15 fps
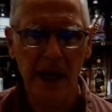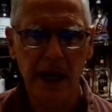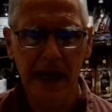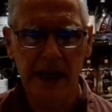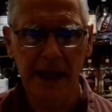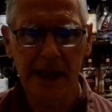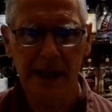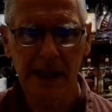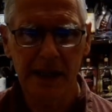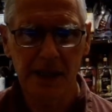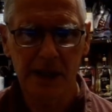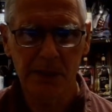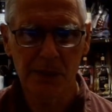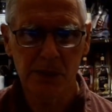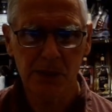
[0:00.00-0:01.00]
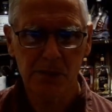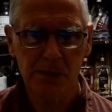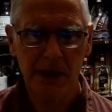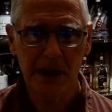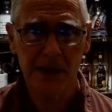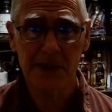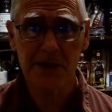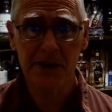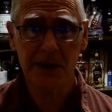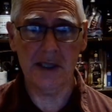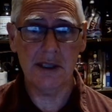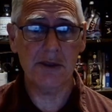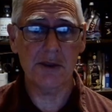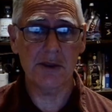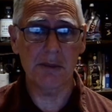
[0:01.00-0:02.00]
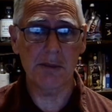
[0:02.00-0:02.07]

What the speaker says: And I will look past the screen through the